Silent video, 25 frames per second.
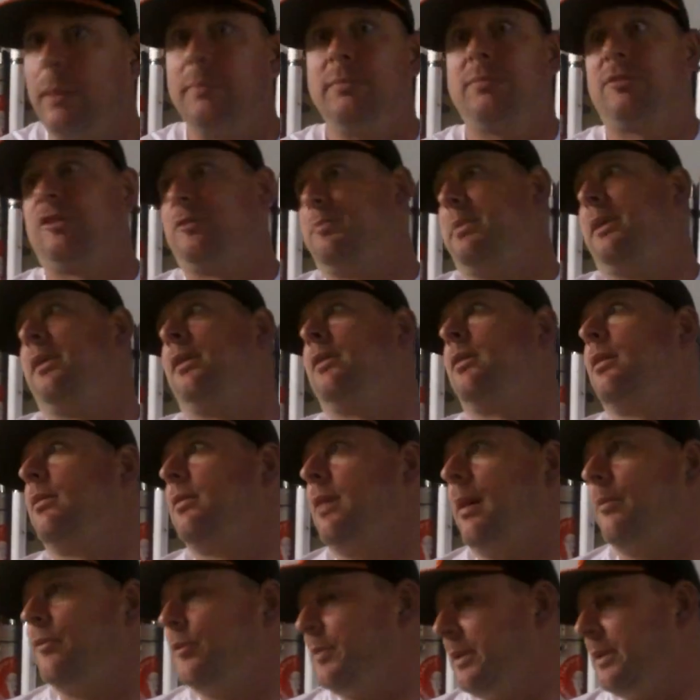So I'm spinning
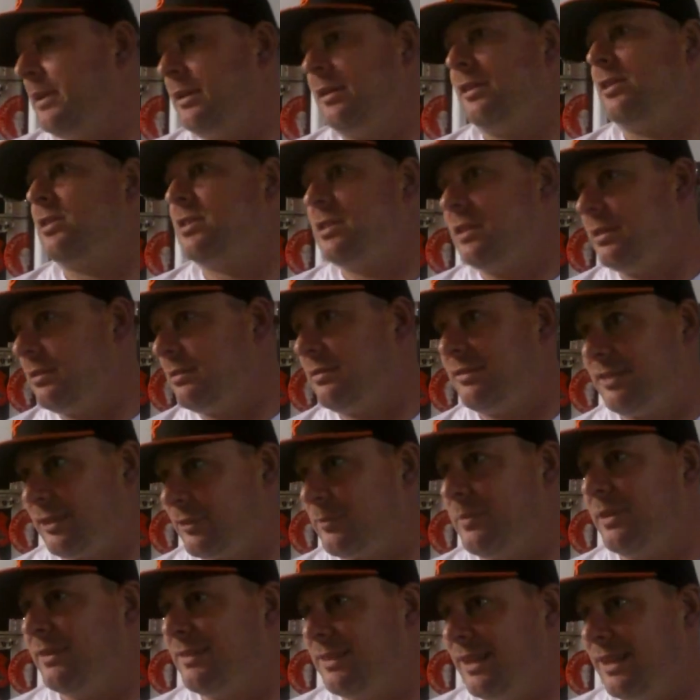the shit
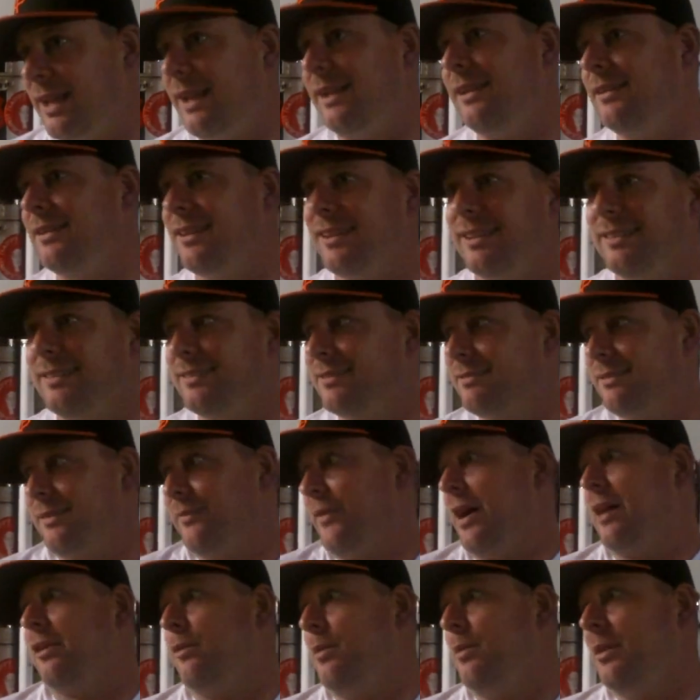6 months late because
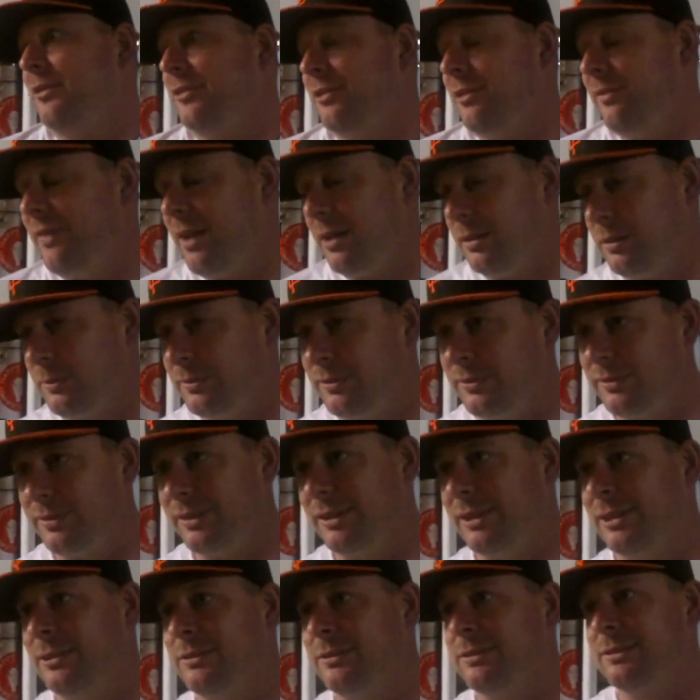the vinyl wasn't available.
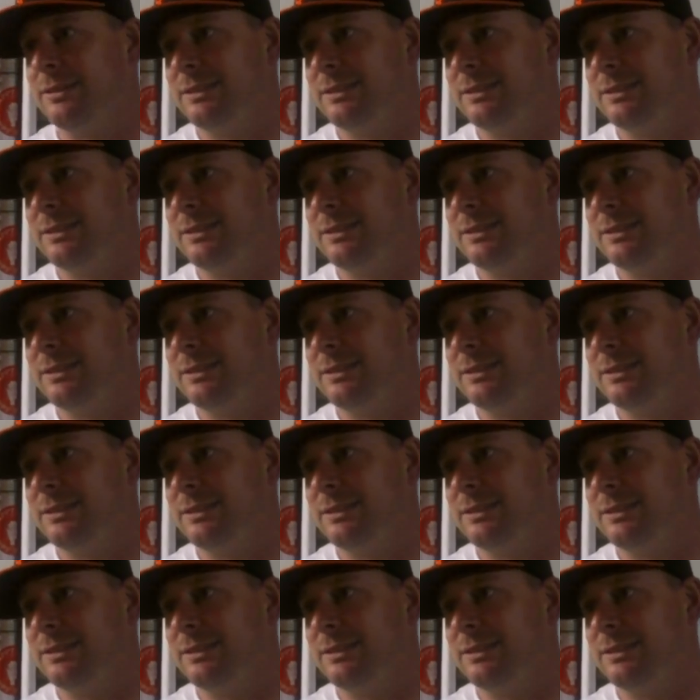You know.